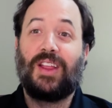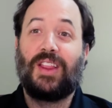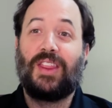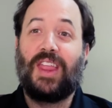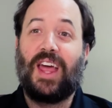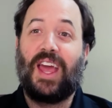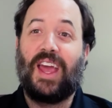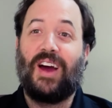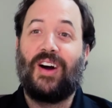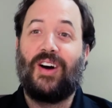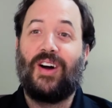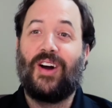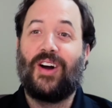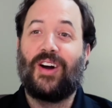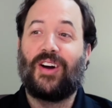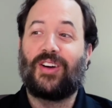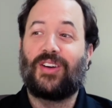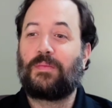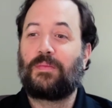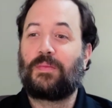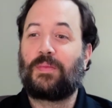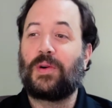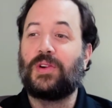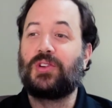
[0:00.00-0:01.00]
they are
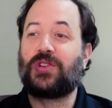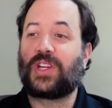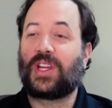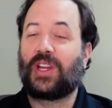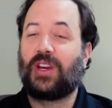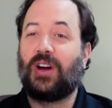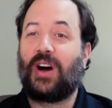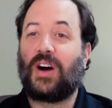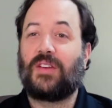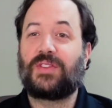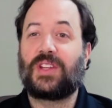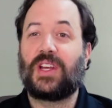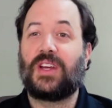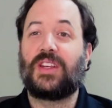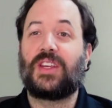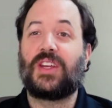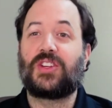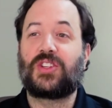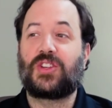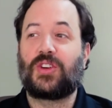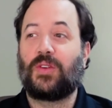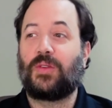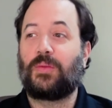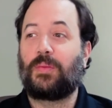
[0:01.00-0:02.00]
pushing it off to
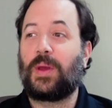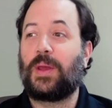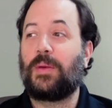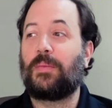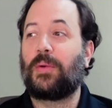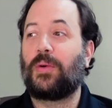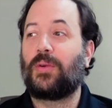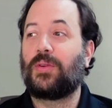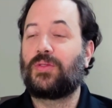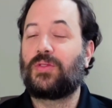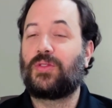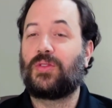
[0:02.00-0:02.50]
additional people